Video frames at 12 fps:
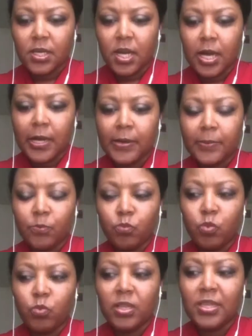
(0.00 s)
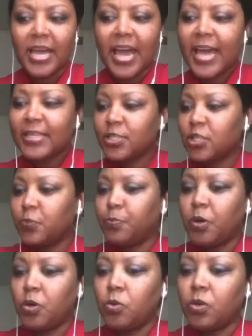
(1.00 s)
when we last
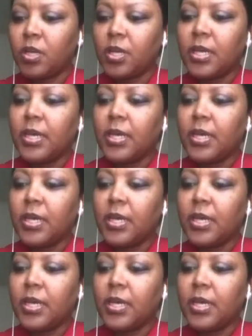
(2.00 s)
spoke,